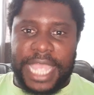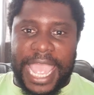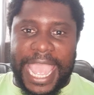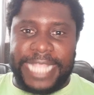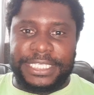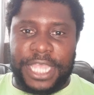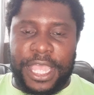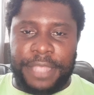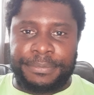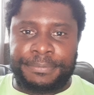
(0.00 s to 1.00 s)
please,
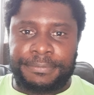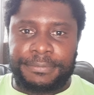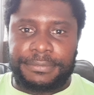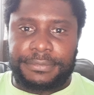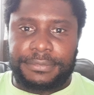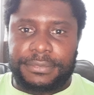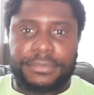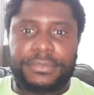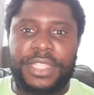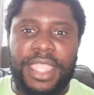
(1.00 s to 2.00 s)
the big one,
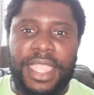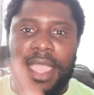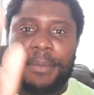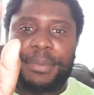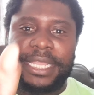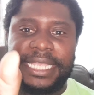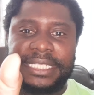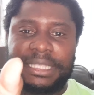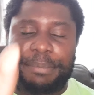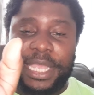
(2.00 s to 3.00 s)
smash
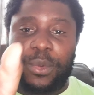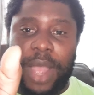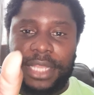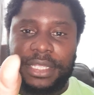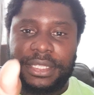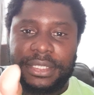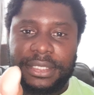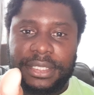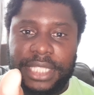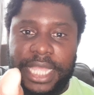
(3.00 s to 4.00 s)
that subscribe button for
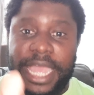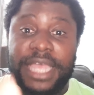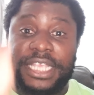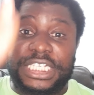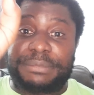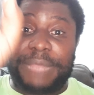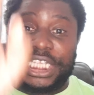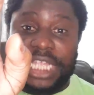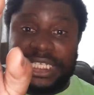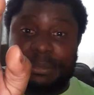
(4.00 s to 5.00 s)
me, hard and
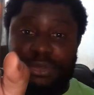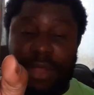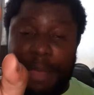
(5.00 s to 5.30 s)
passionately,